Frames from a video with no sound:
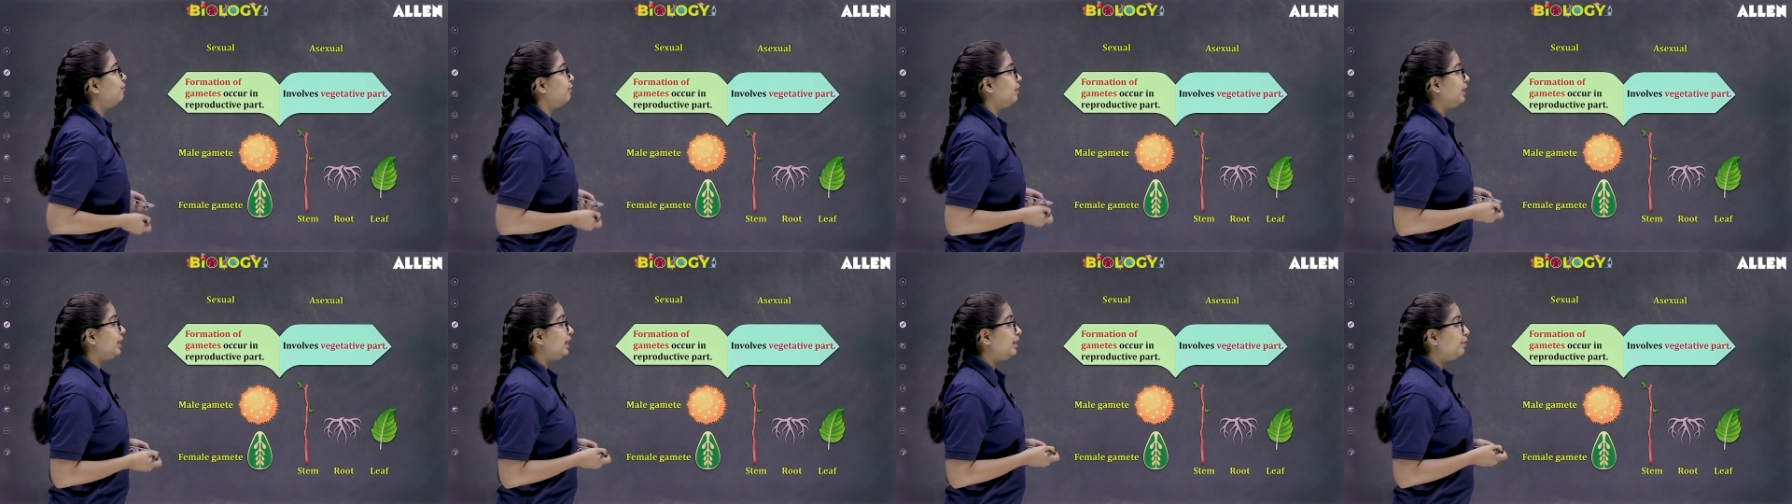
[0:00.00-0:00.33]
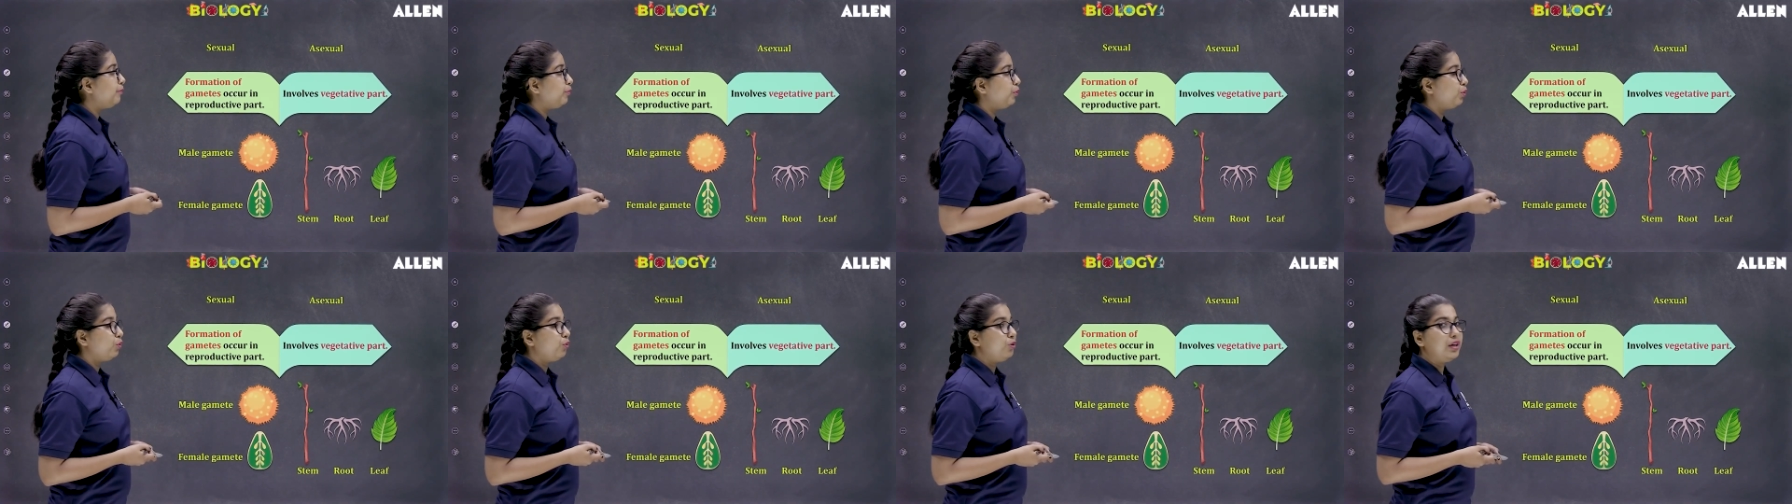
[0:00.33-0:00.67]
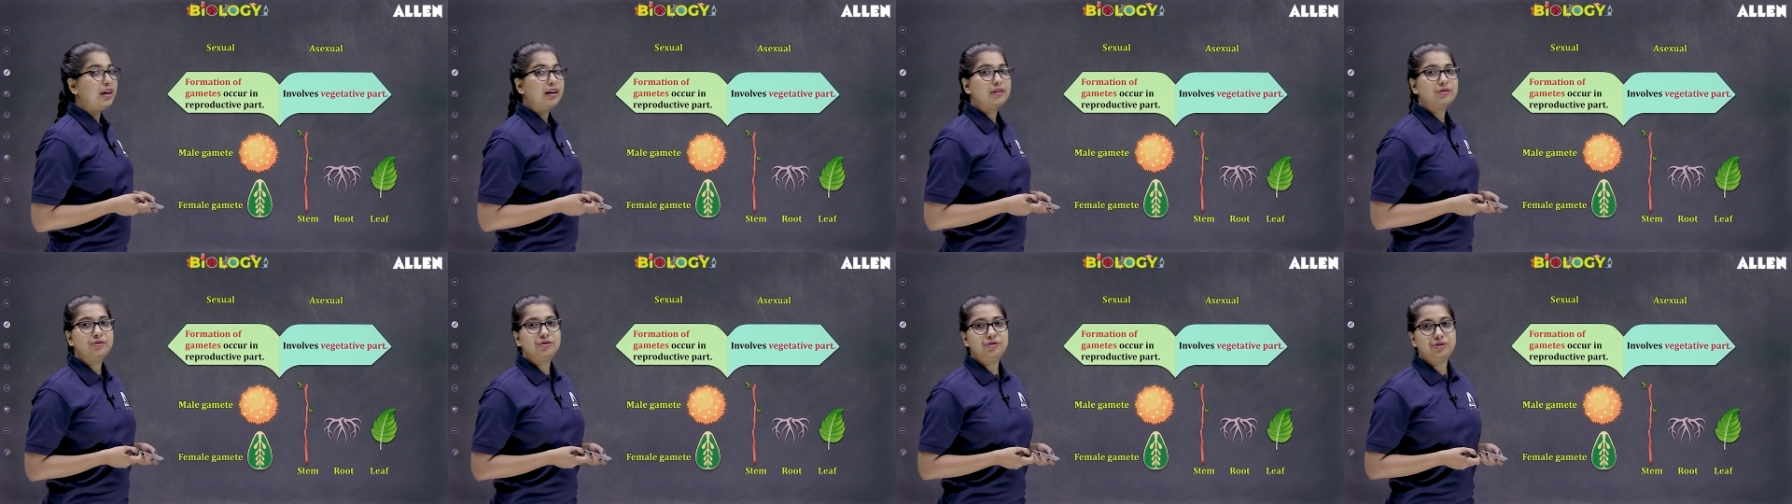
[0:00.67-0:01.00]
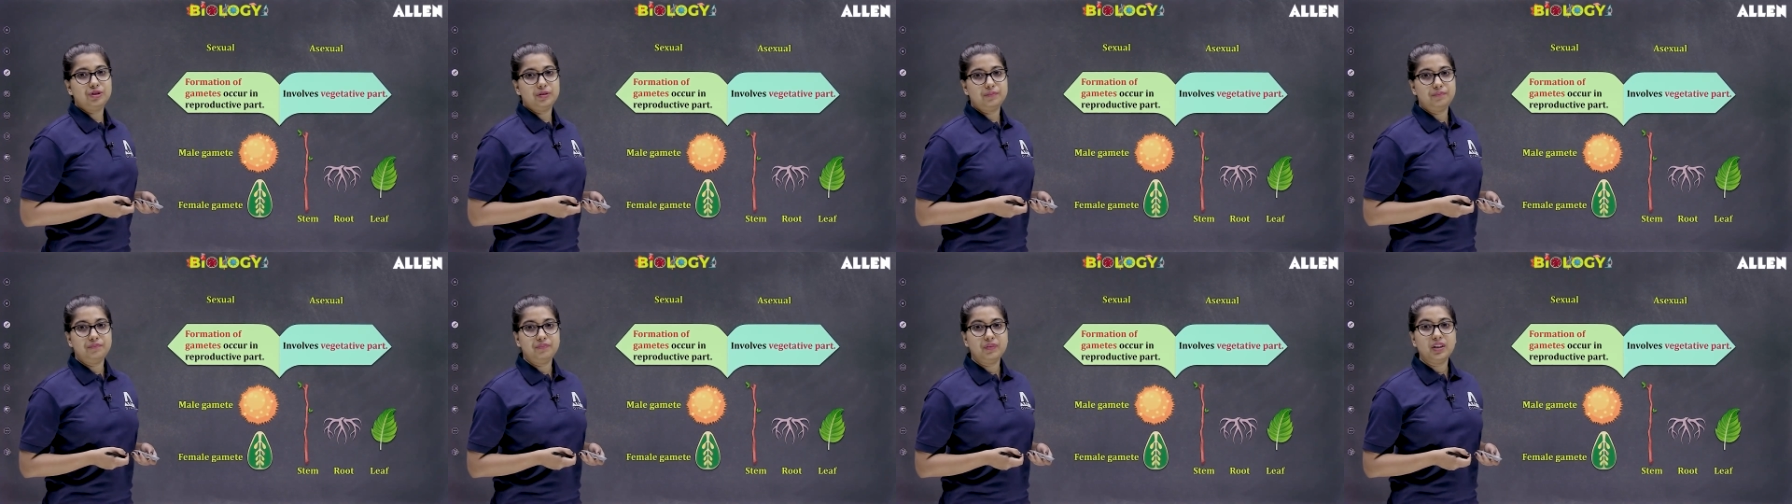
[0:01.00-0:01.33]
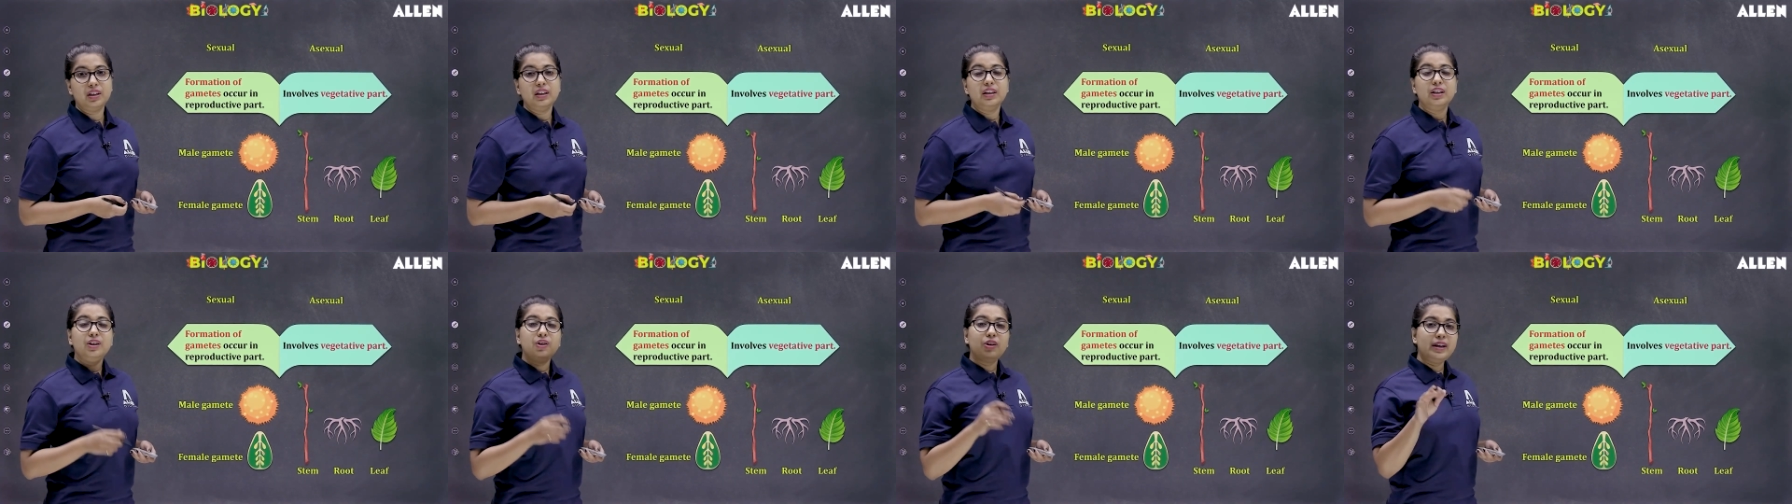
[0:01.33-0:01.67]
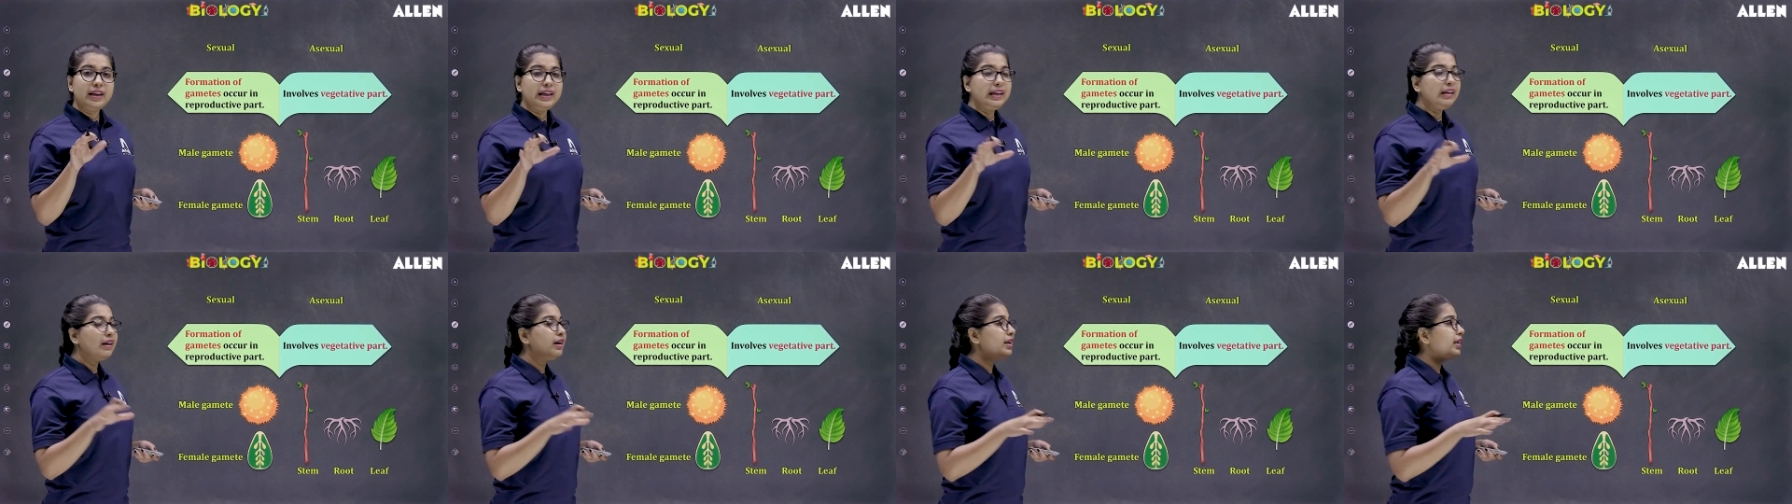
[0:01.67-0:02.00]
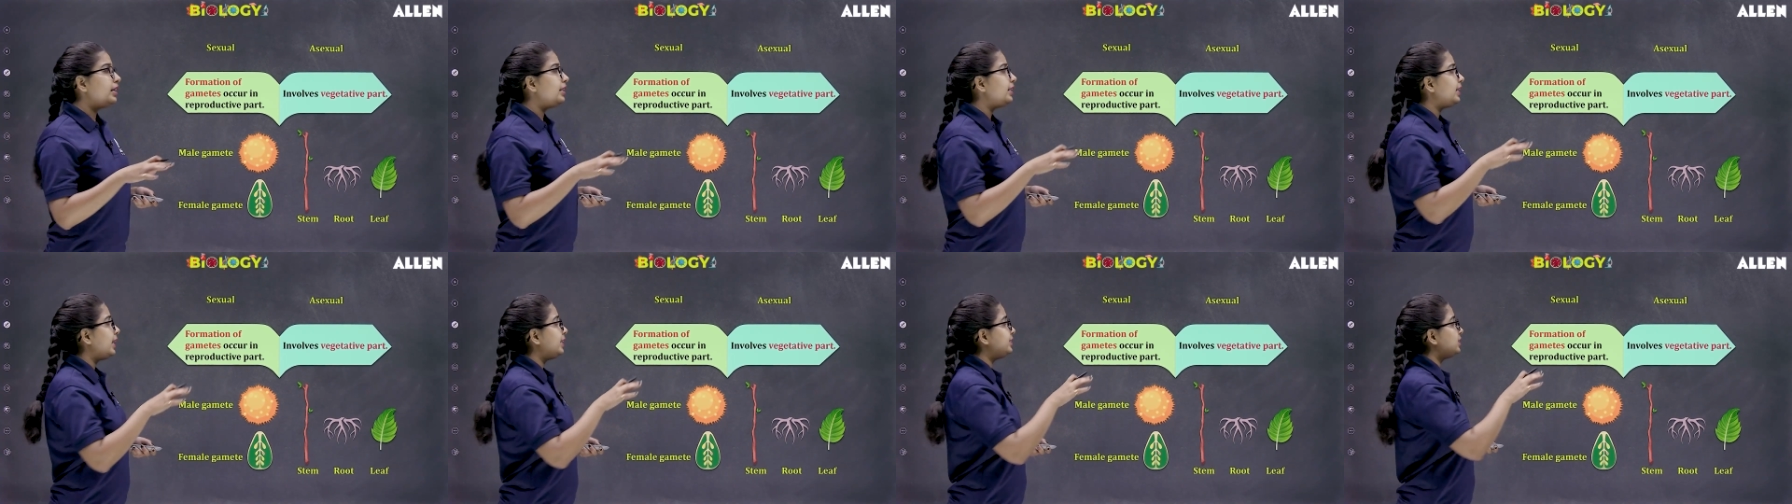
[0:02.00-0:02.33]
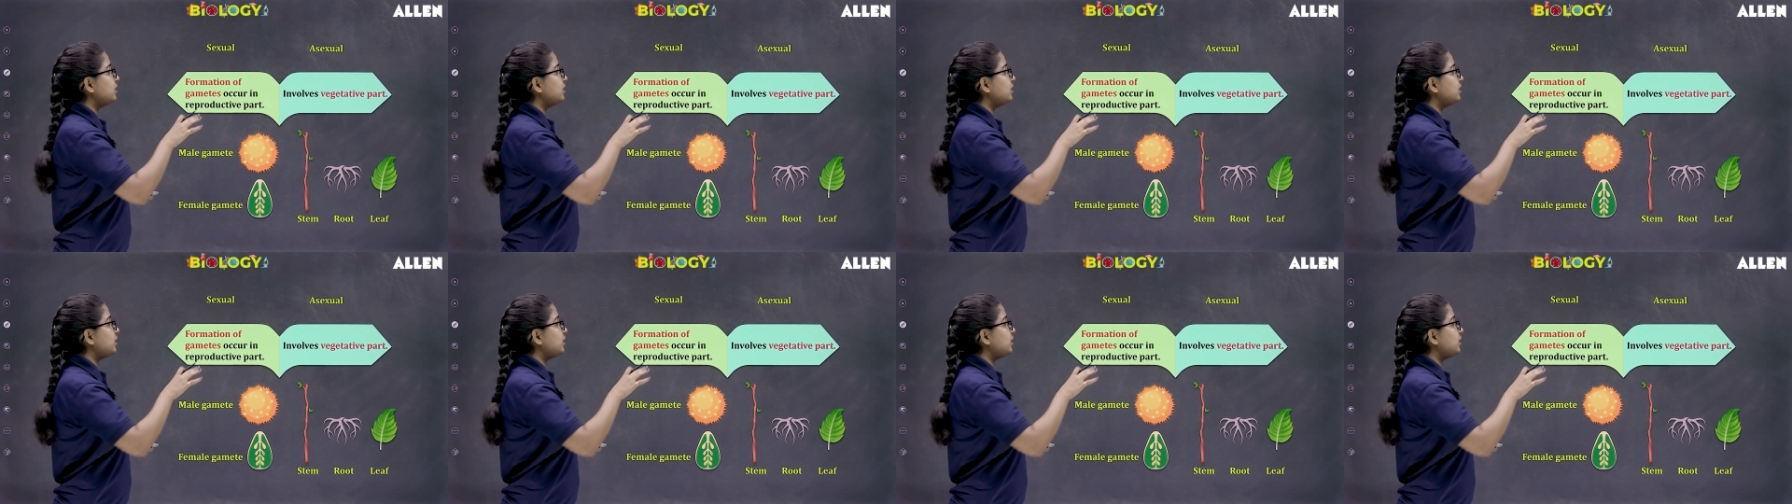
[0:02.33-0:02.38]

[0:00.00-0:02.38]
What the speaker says: reproduction. Now, here in